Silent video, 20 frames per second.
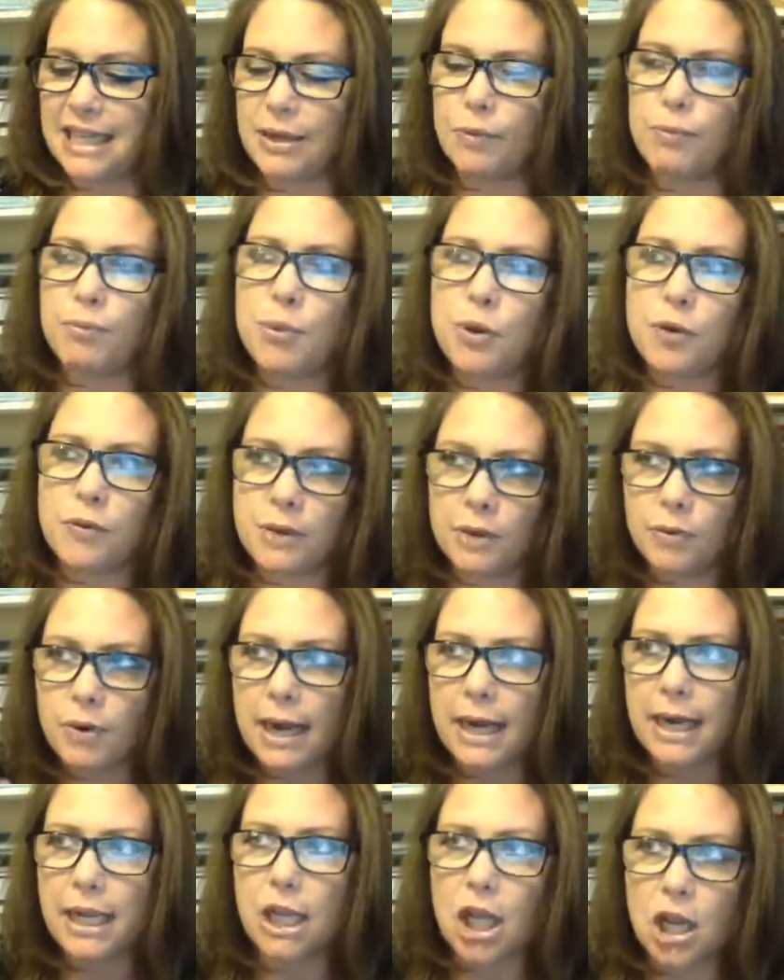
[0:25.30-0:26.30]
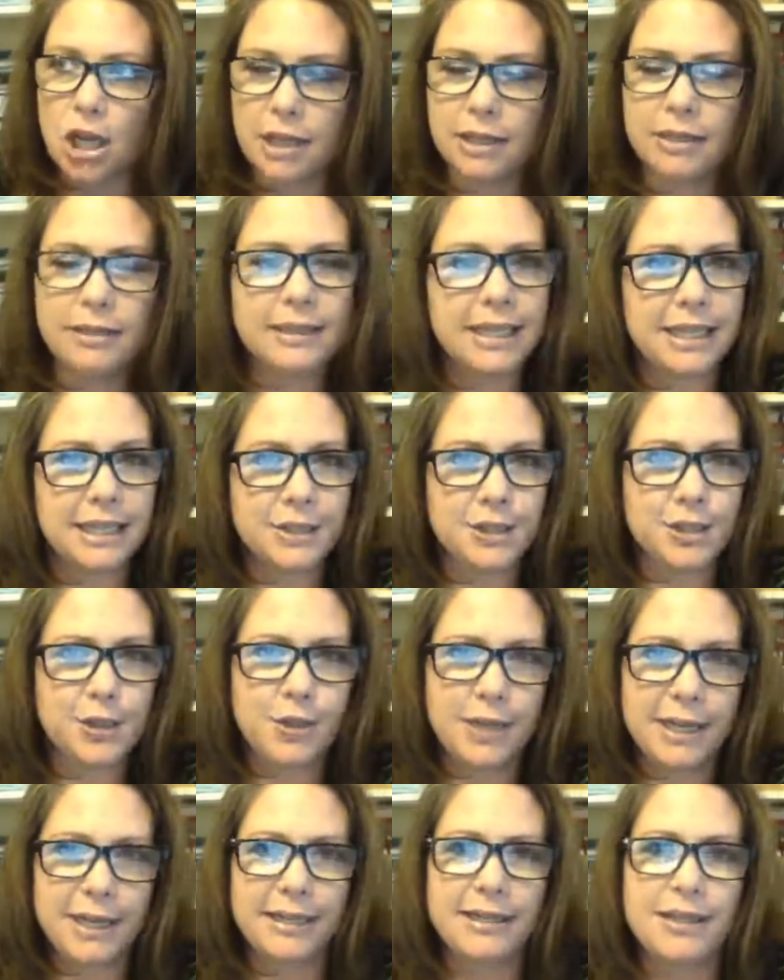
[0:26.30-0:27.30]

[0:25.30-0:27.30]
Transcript: moving right along in history.